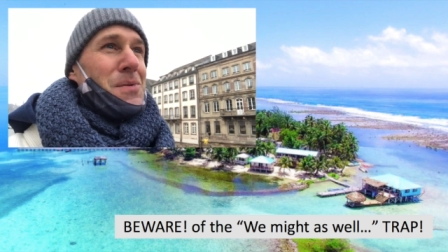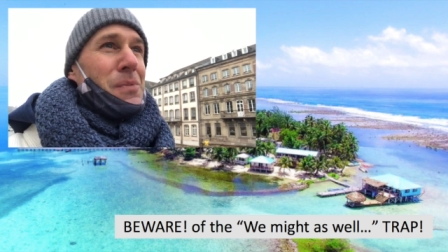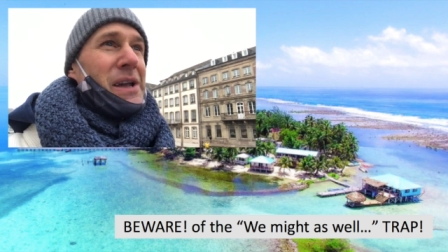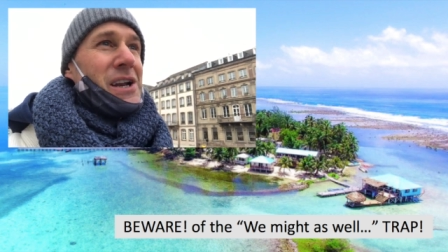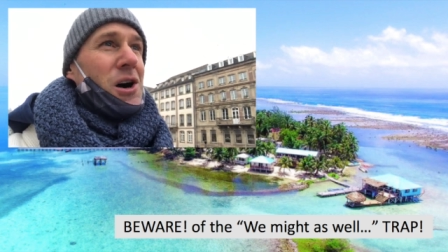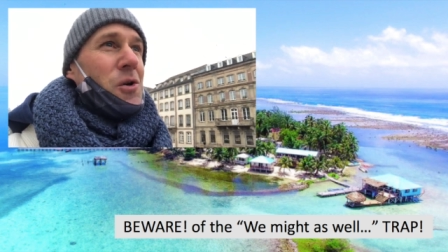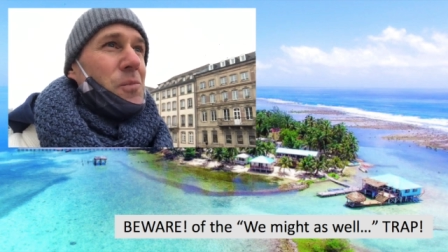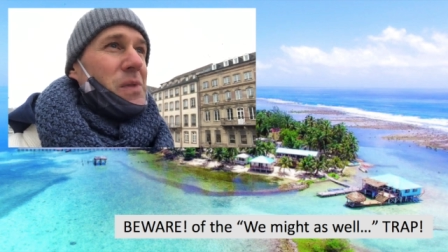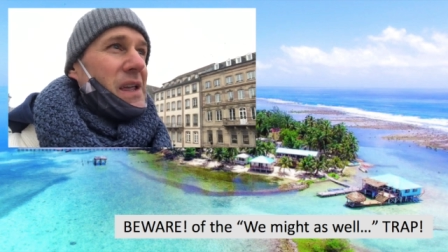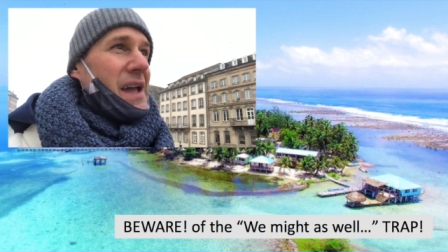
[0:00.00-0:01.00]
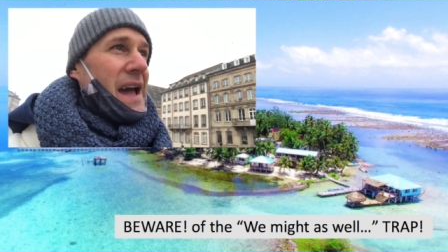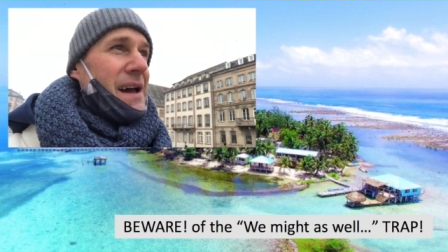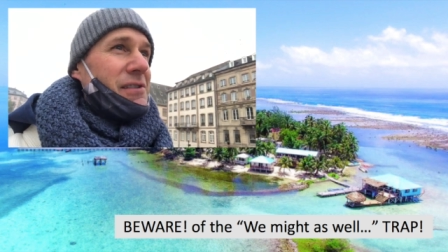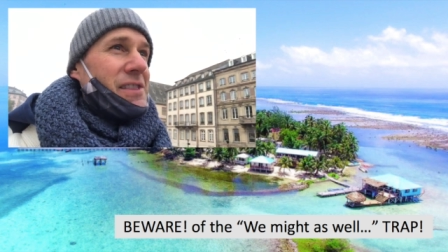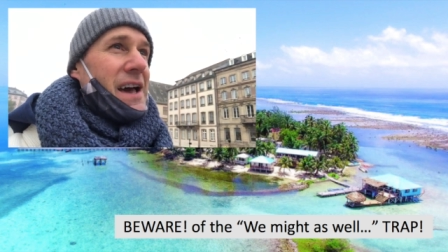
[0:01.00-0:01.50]
But you know,
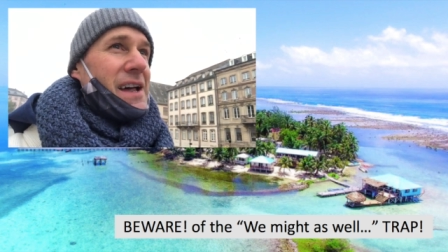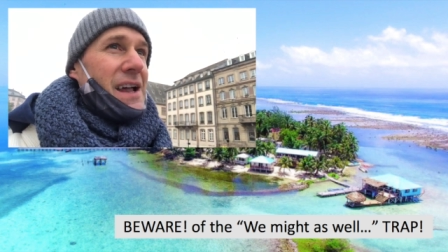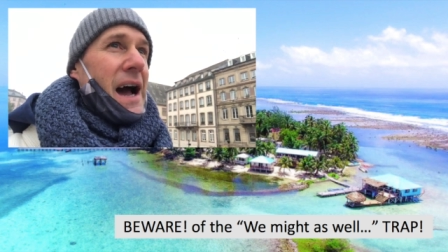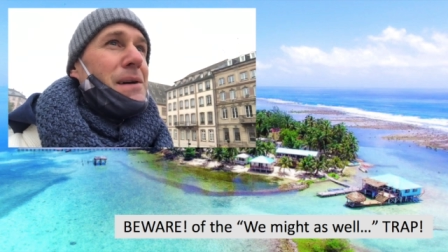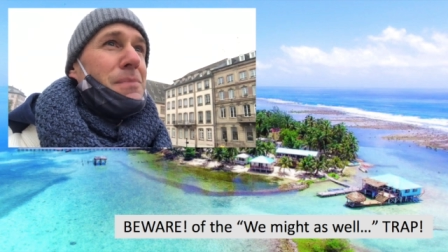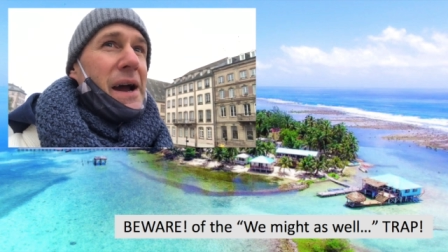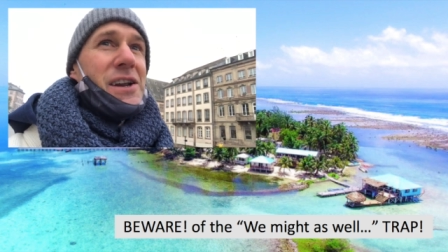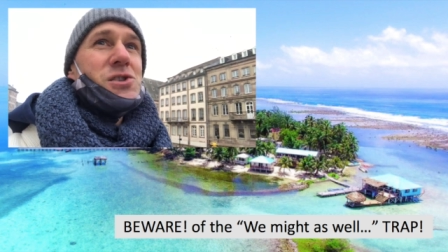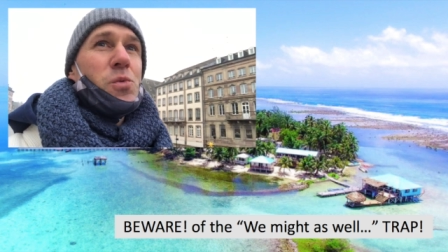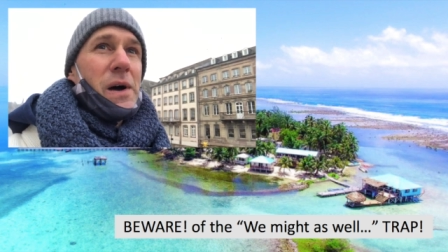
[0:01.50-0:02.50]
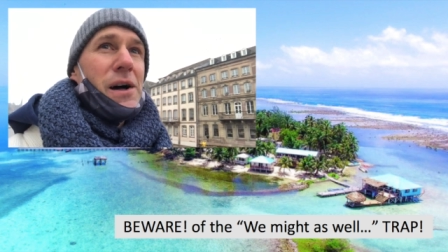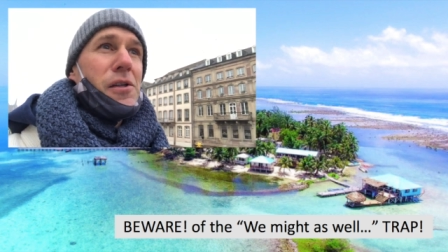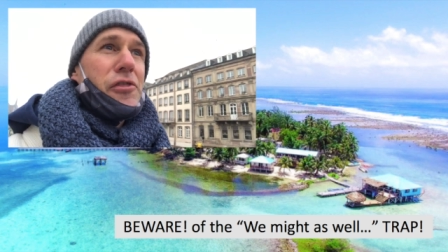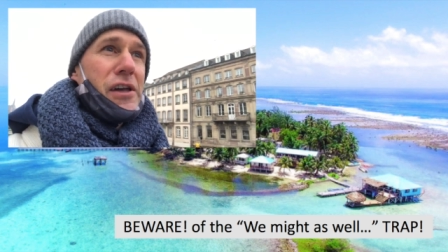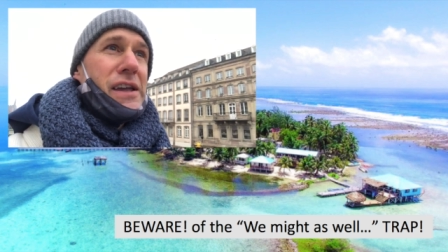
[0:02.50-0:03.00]
having that I might as well
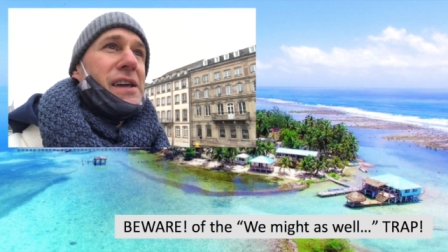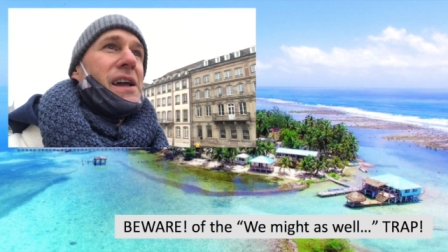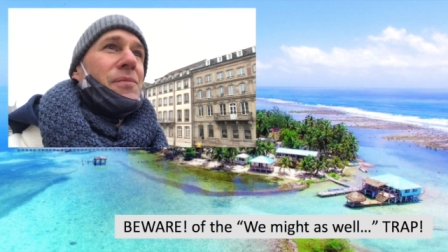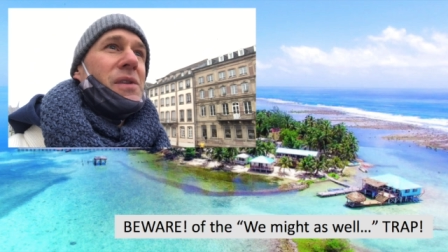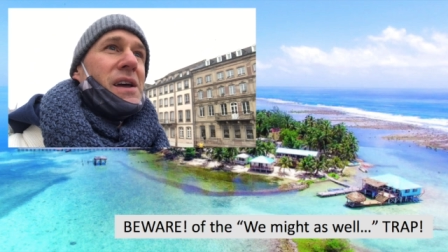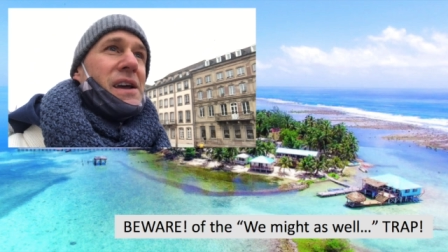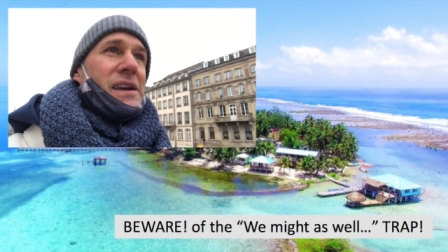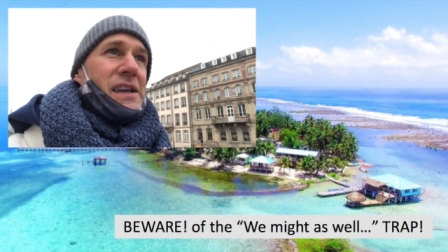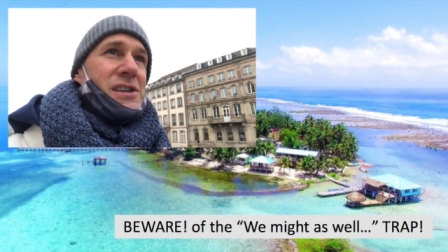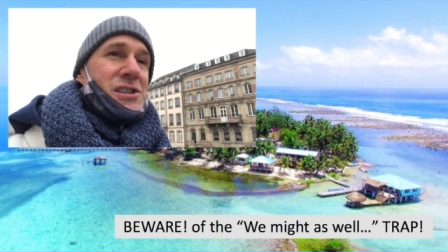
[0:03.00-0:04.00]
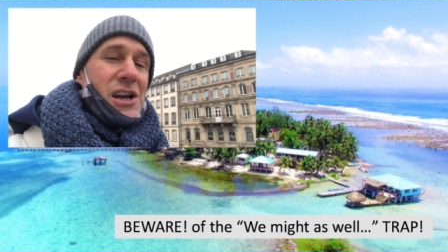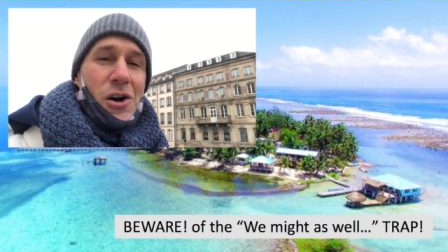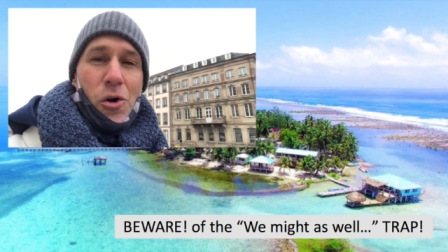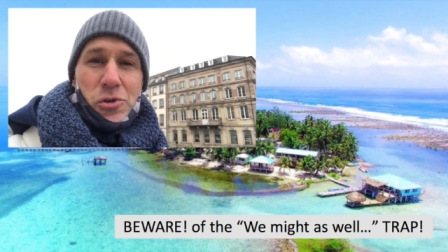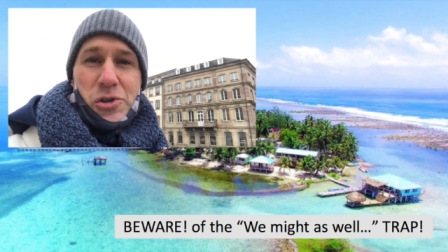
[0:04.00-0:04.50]
thinking is gonna
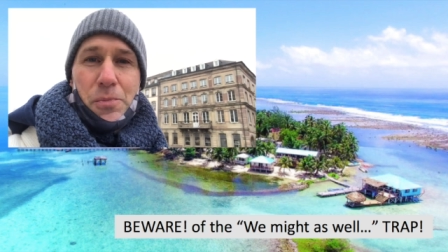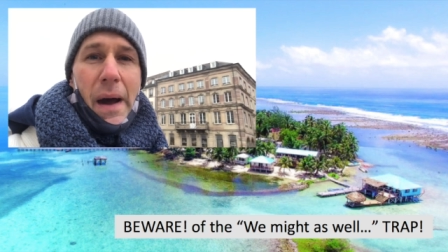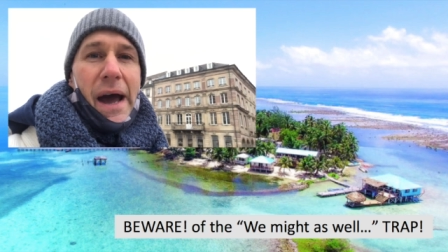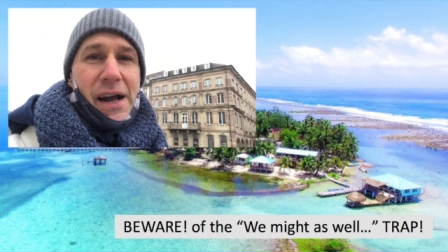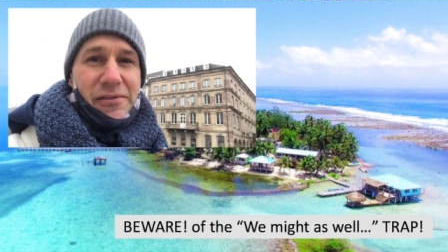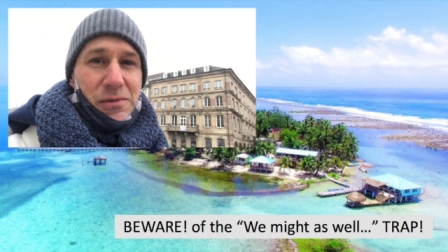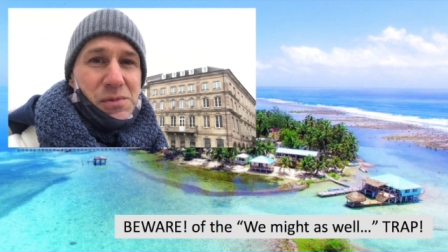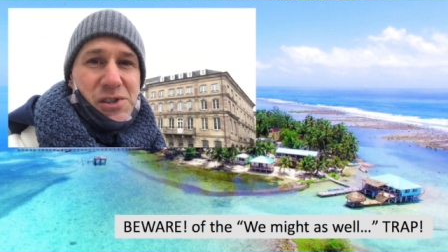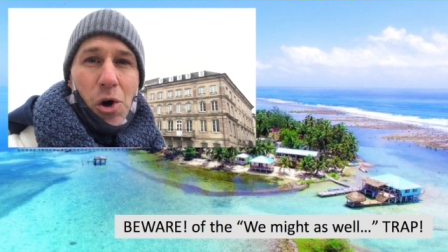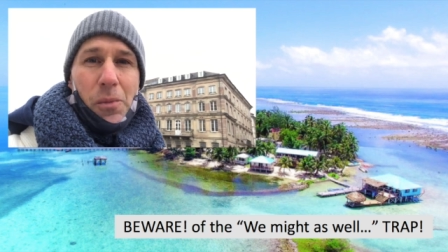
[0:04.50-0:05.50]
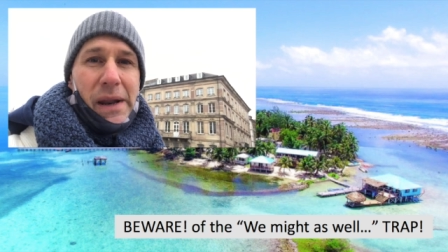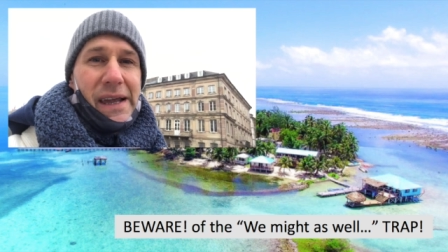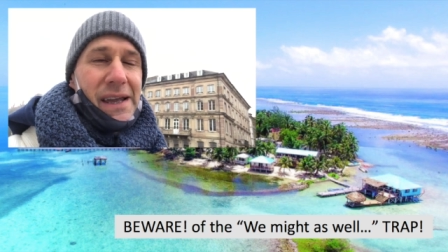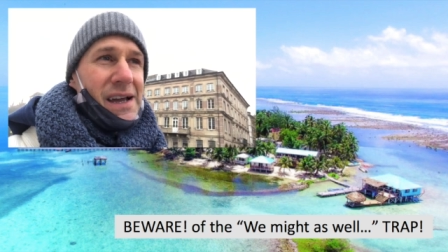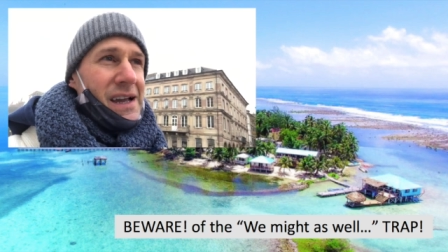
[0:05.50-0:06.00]
hold you back from so
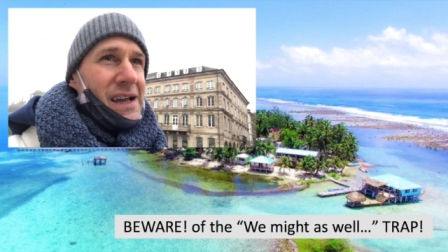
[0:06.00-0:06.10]
many